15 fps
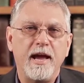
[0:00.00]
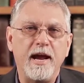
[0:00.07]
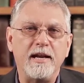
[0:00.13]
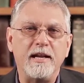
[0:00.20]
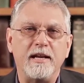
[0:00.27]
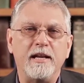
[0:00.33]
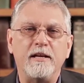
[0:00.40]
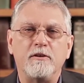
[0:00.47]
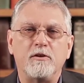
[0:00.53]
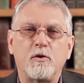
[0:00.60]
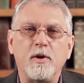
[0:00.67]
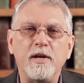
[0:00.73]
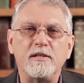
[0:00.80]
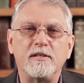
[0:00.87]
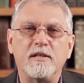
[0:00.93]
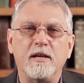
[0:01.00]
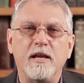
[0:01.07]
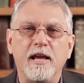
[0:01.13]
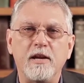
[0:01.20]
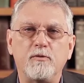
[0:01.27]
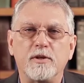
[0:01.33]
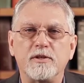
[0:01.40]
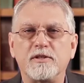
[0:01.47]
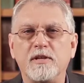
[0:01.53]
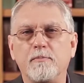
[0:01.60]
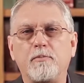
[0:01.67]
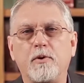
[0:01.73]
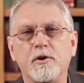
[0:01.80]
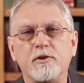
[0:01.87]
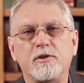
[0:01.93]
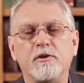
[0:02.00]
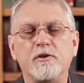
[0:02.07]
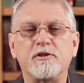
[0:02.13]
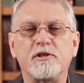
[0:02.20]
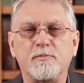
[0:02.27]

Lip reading: and it increased the interest in personal